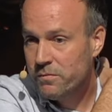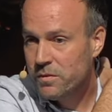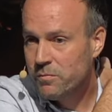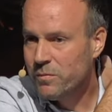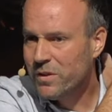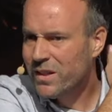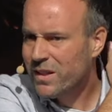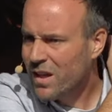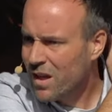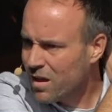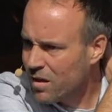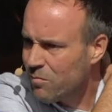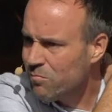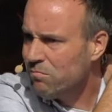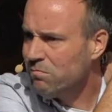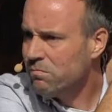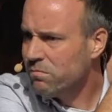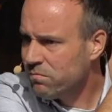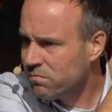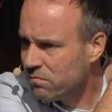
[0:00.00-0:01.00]
I'm like,
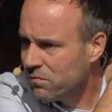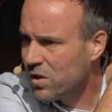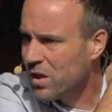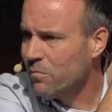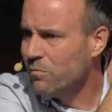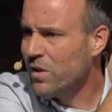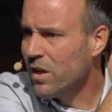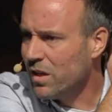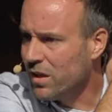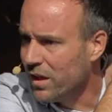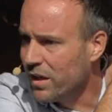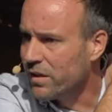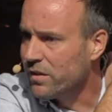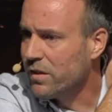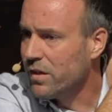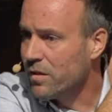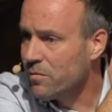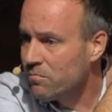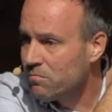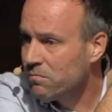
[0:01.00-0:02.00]
yeah, I'm not like
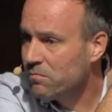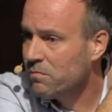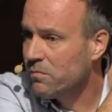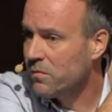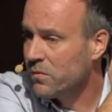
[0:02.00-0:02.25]
them.